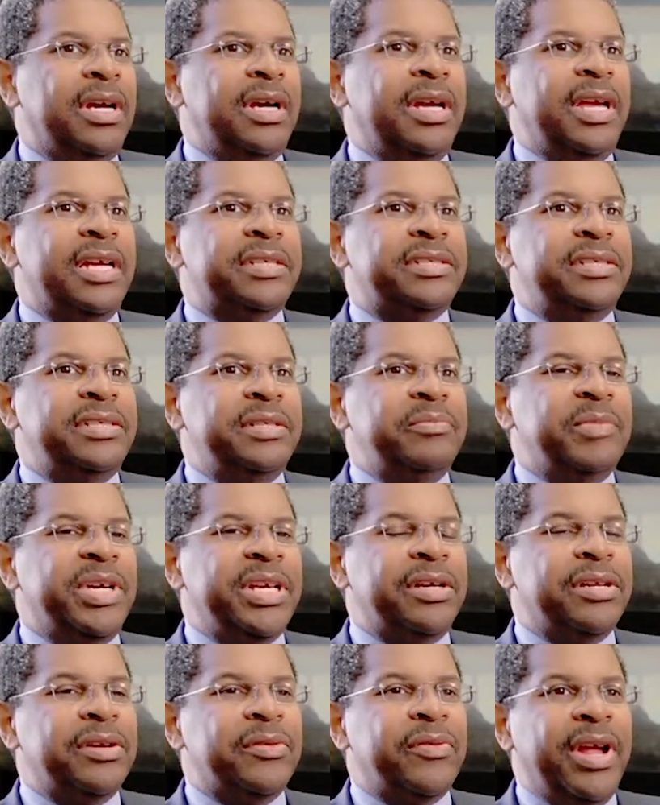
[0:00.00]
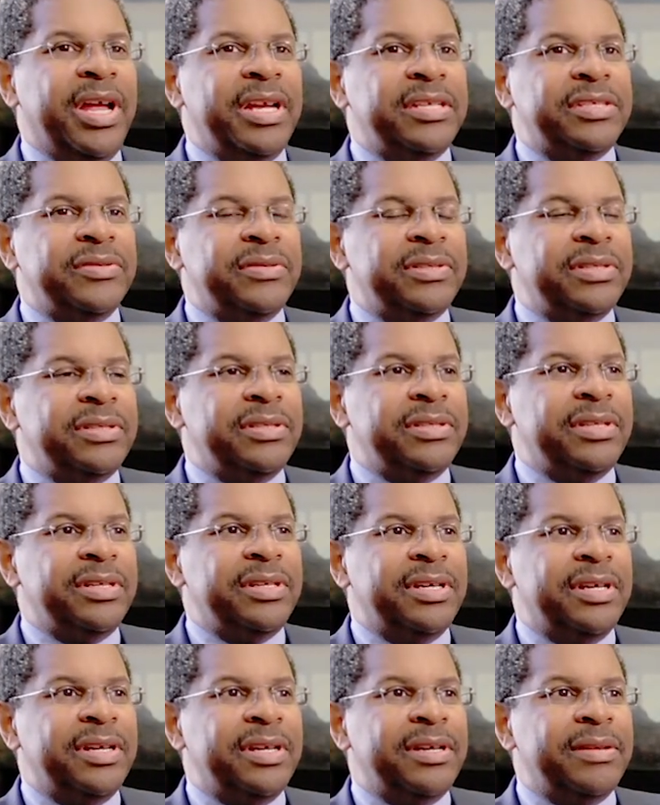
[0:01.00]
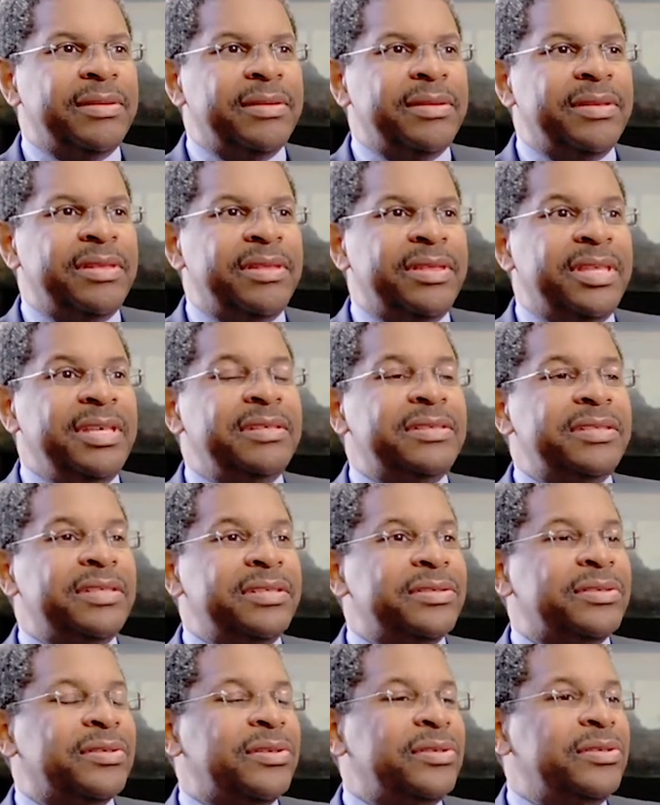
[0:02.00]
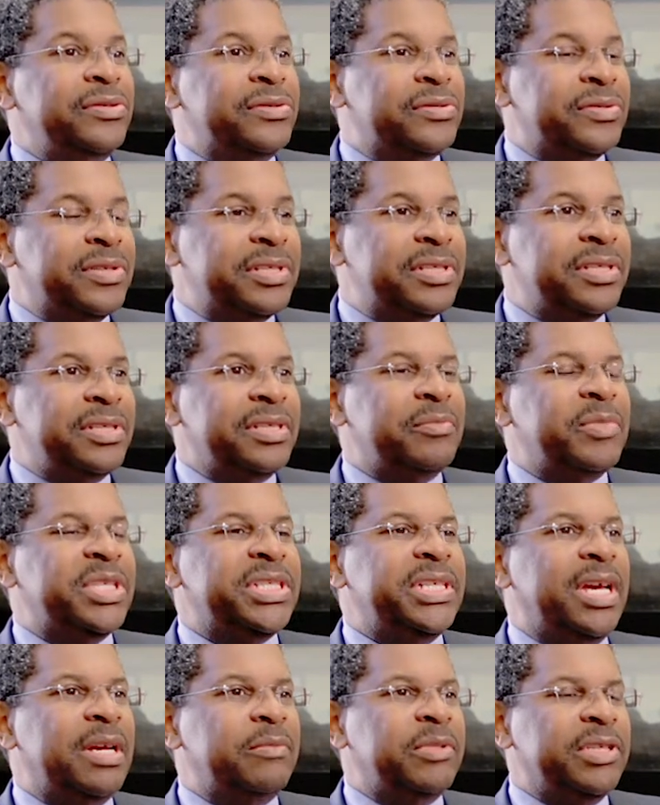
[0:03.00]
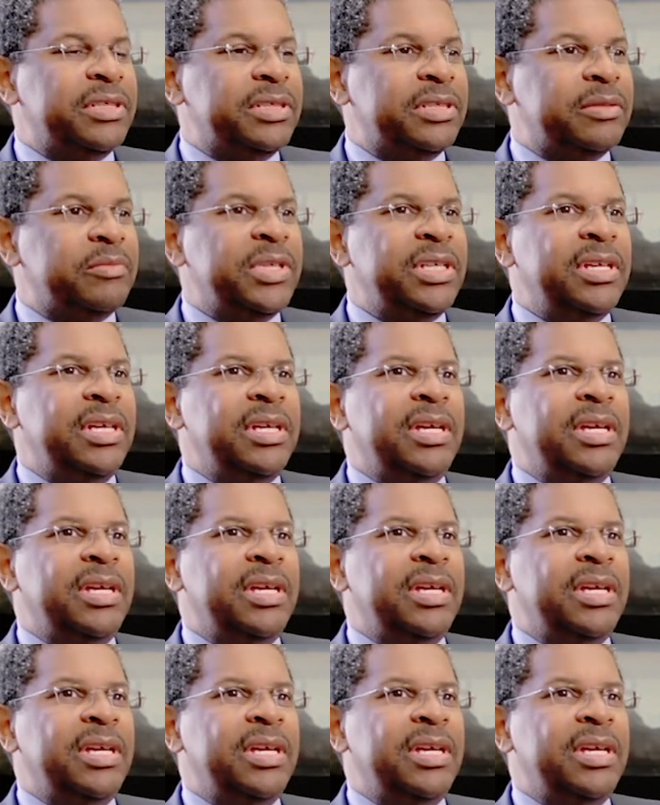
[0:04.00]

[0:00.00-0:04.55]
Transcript: I actually did my undergraduate uh, thesis on nutrition and metabolism,